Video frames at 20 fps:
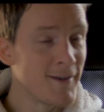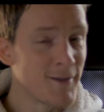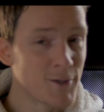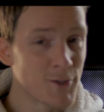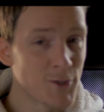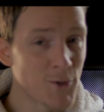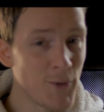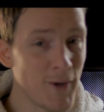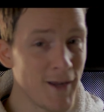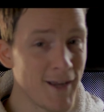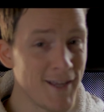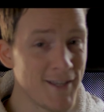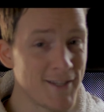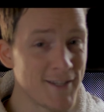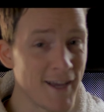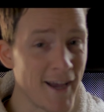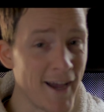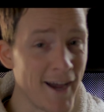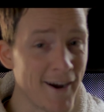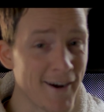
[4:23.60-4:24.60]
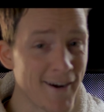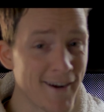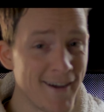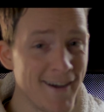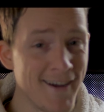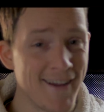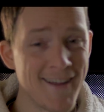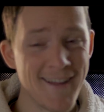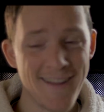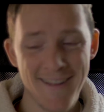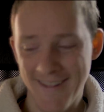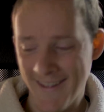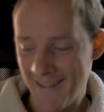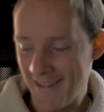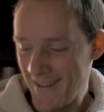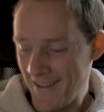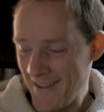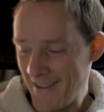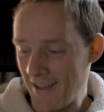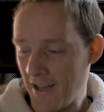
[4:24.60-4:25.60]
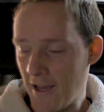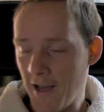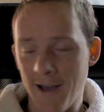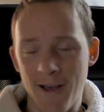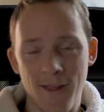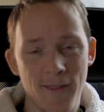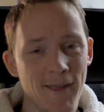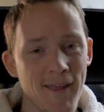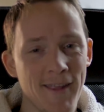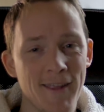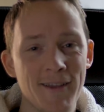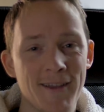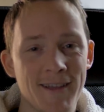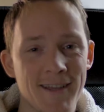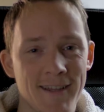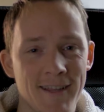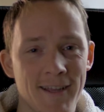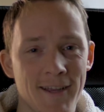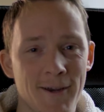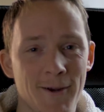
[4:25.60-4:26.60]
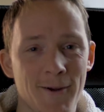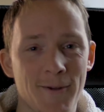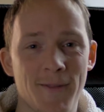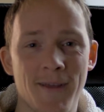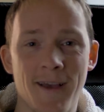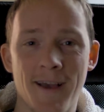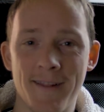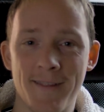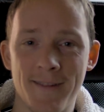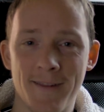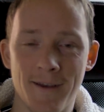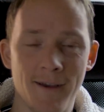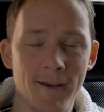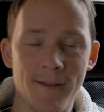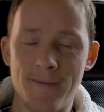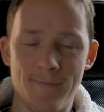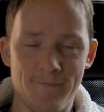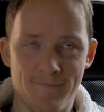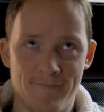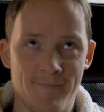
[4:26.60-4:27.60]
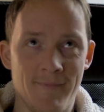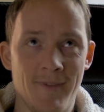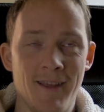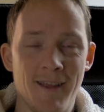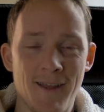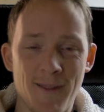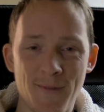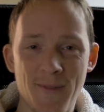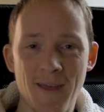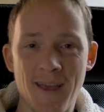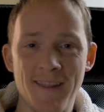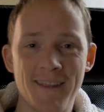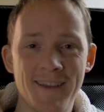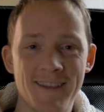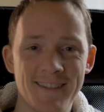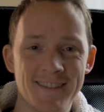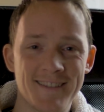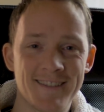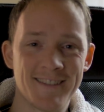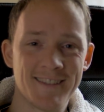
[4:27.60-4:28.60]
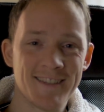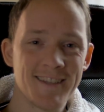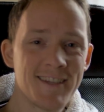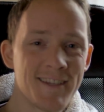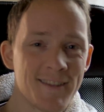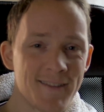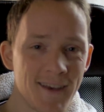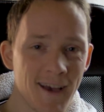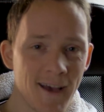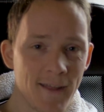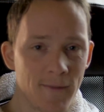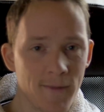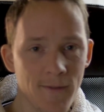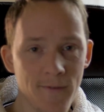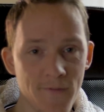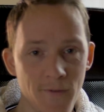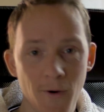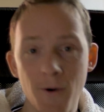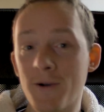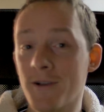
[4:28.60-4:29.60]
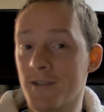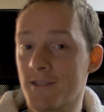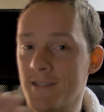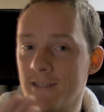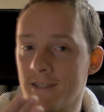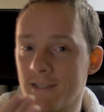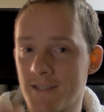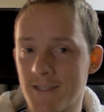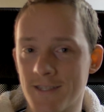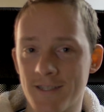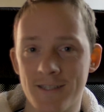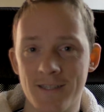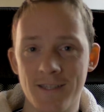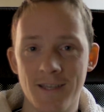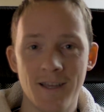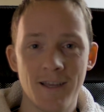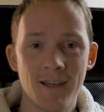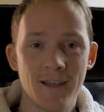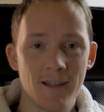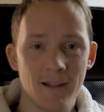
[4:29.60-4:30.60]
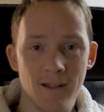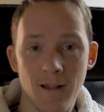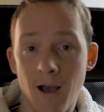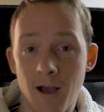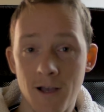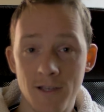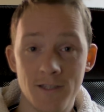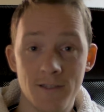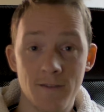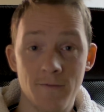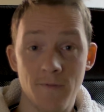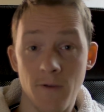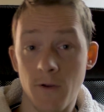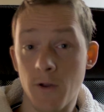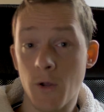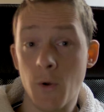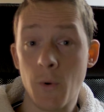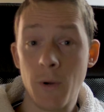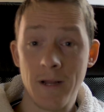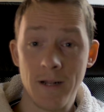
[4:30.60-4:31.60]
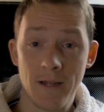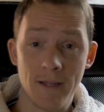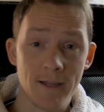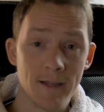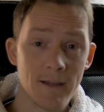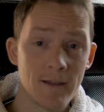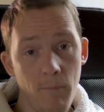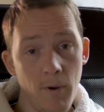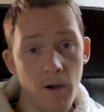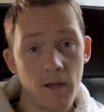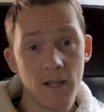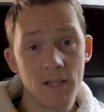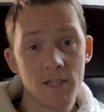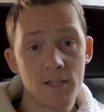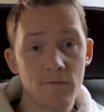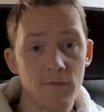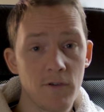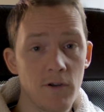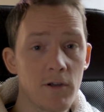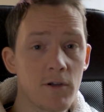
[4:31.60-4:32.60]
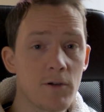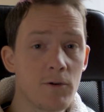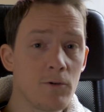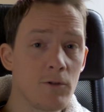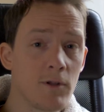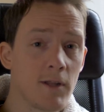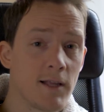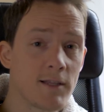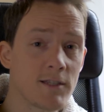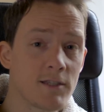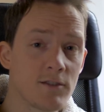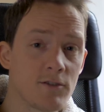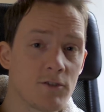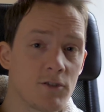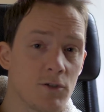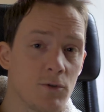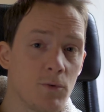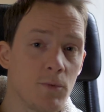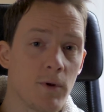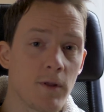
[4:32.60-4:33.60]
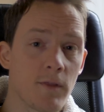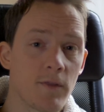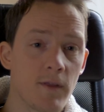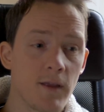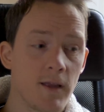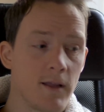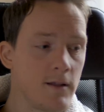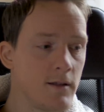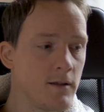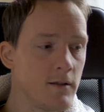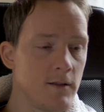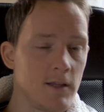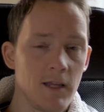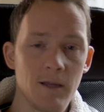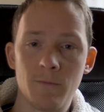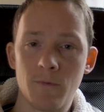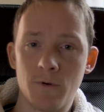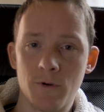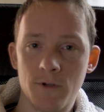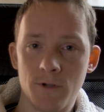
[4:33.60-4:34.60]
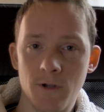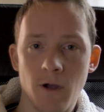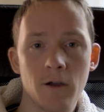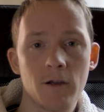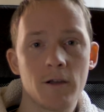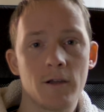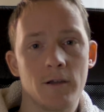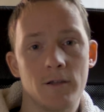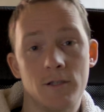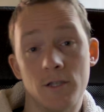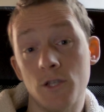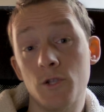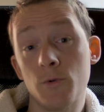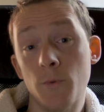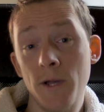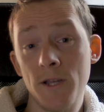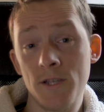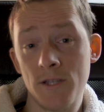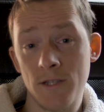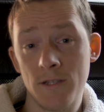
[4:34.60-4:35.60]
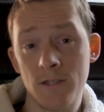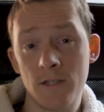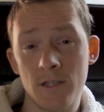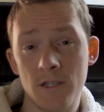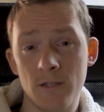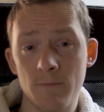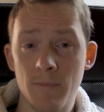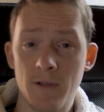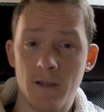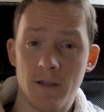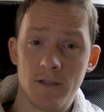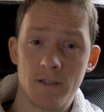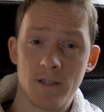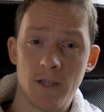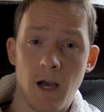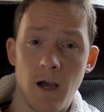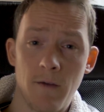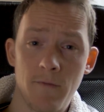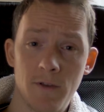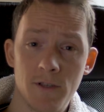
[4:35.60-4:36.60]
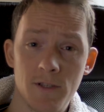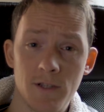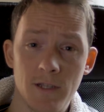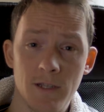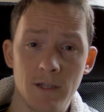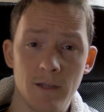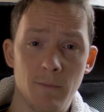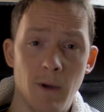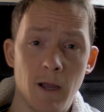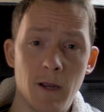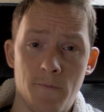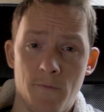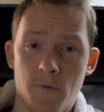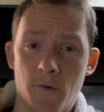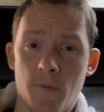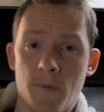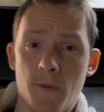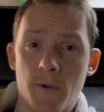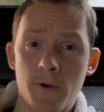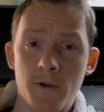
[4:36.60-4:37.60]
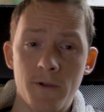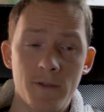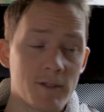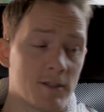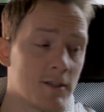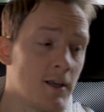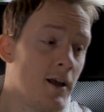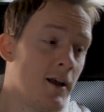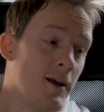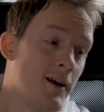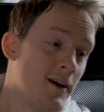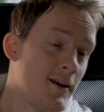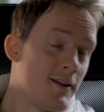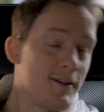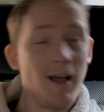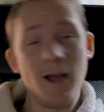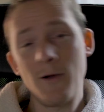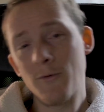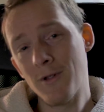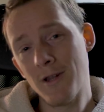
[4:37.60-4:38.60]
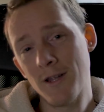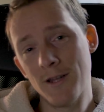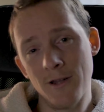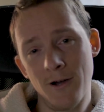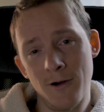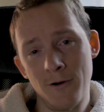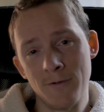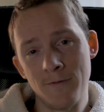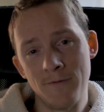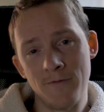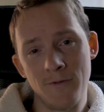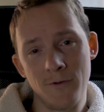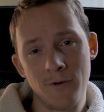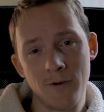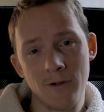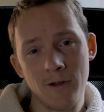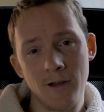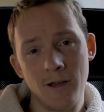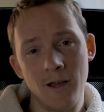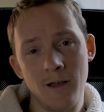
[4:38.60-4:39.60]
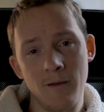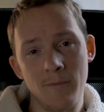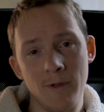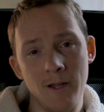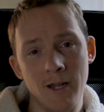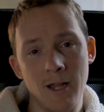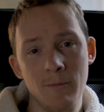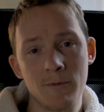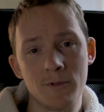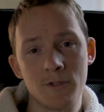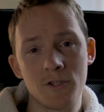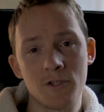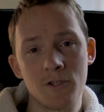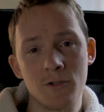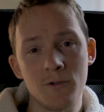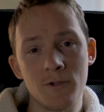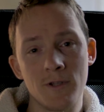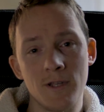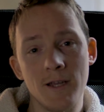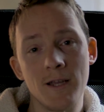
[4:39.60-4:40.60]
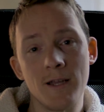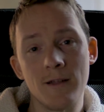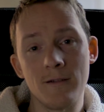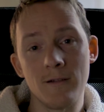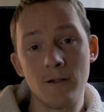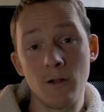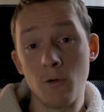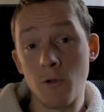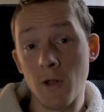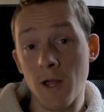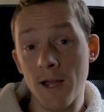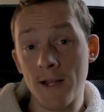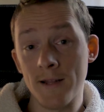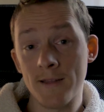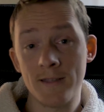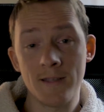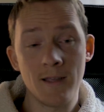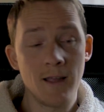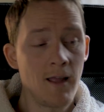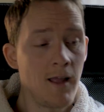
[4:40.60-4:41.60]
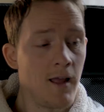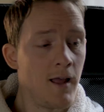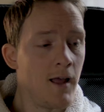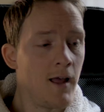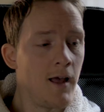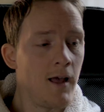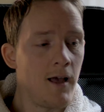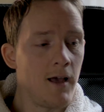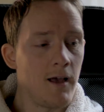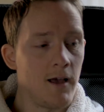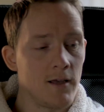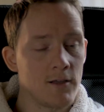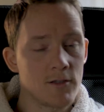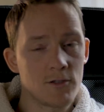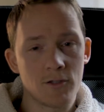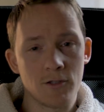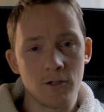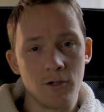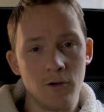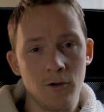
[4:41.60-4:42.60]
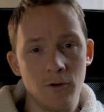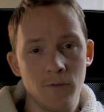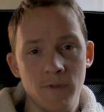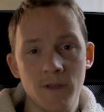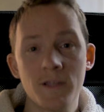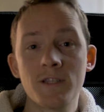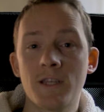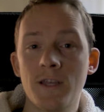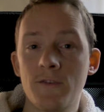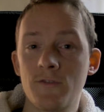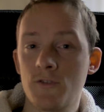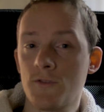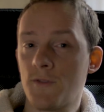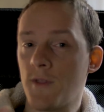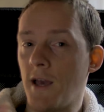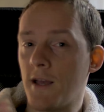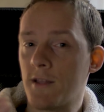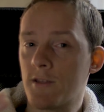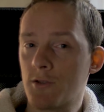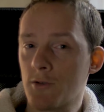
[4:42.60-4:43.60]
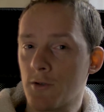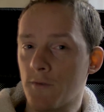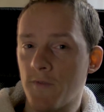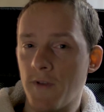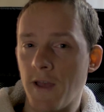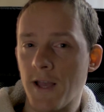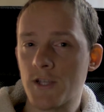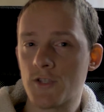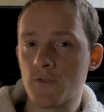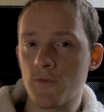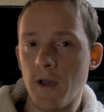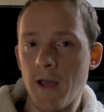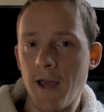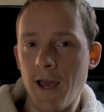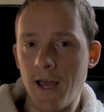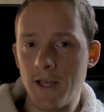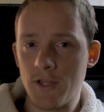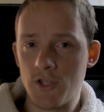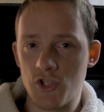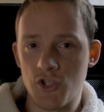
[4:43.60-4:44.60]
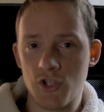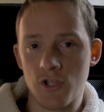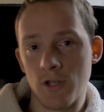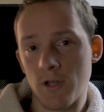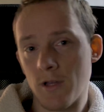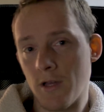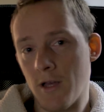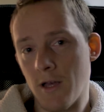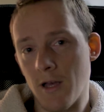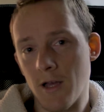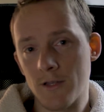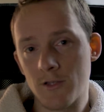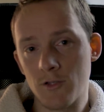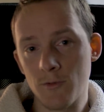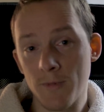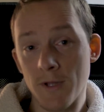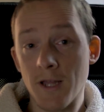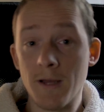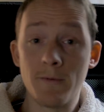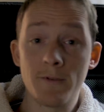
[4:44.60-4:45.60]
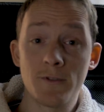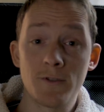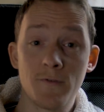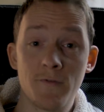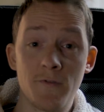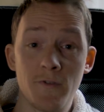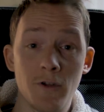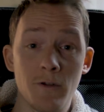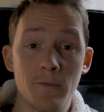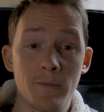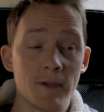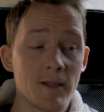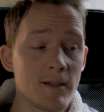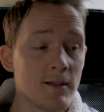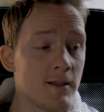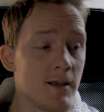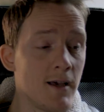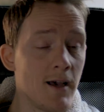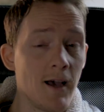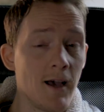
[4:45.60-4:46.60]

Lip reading: squeaky chair, then you can hear that, then you can see that the focus is lost very quickly. But it's a very cool lens to shoot with in dim or dark situations, because obviously Micro Four Thirds not really known for being able to shoot in low light. So this gives you that sort of extra edge to be able to film in